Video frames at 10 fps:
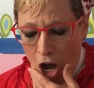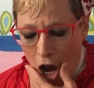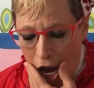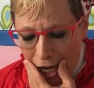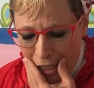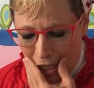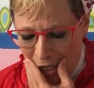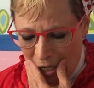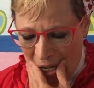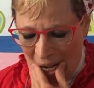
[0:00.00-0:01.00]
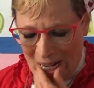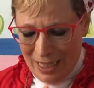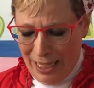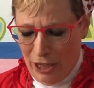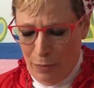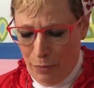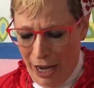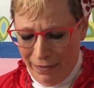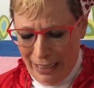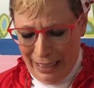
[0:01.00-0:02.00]
I did, said the
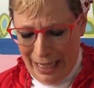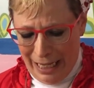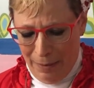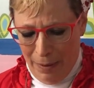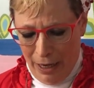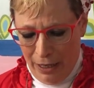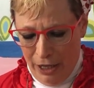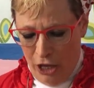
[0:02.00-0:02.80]
brave little ladybug.